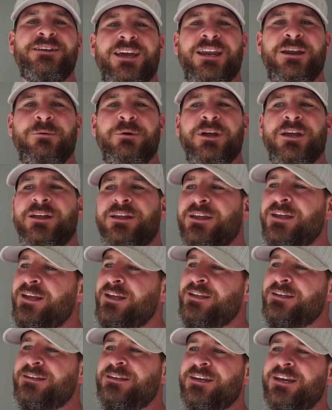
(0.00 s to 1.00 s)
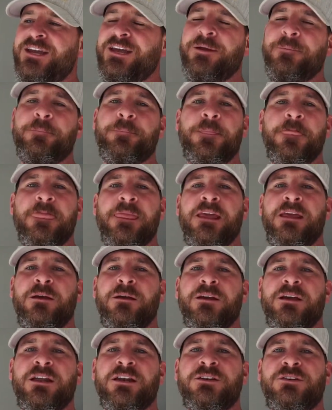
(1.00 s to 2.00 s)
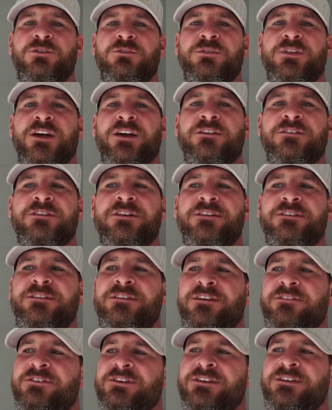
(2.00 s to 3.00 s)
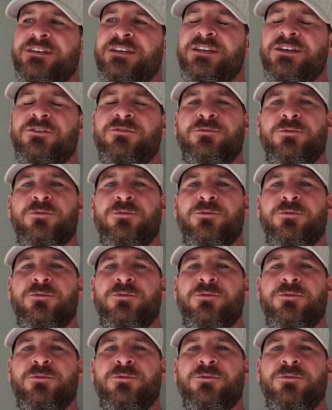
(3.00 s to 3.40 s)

Anyway, today, got a 2017